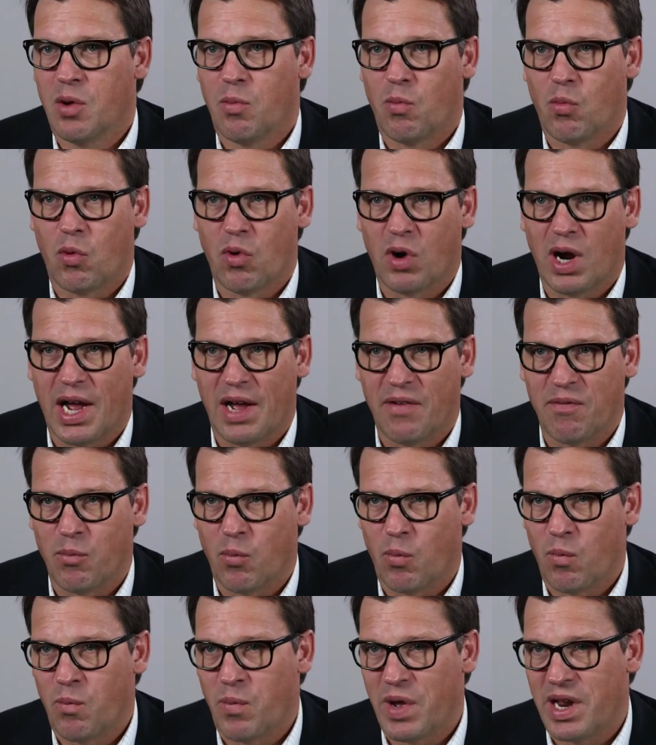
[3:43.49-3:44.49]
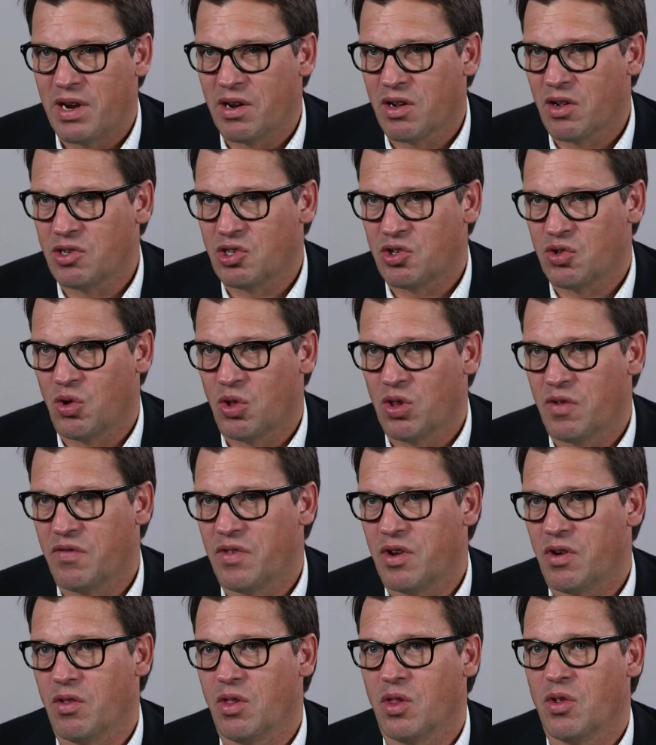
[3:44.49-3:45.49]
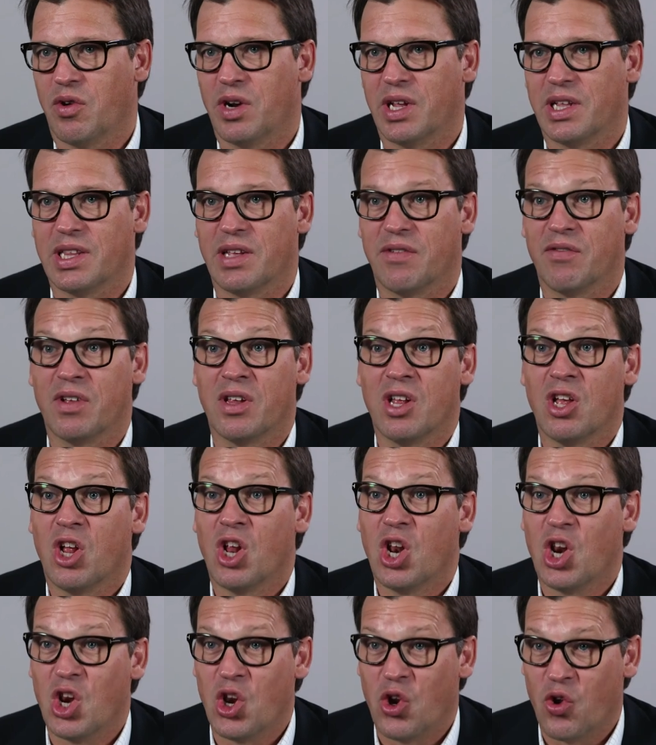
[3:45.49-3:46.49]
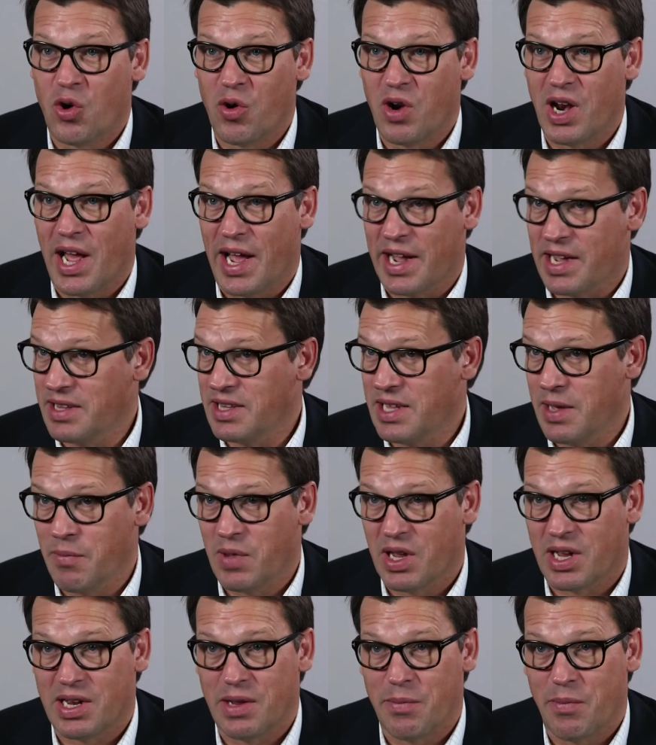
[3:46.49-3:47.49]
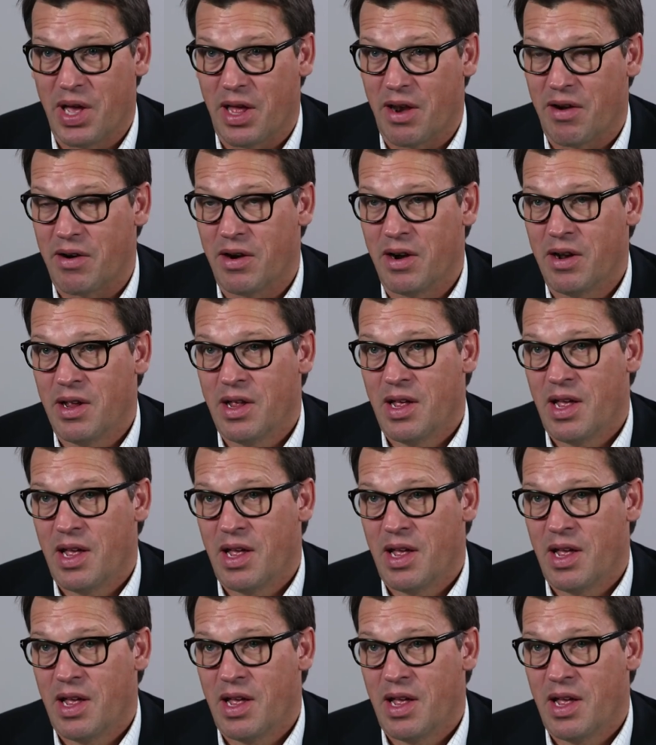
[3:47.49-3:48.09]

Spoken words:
more have better control of their own learning, they will learn academically better,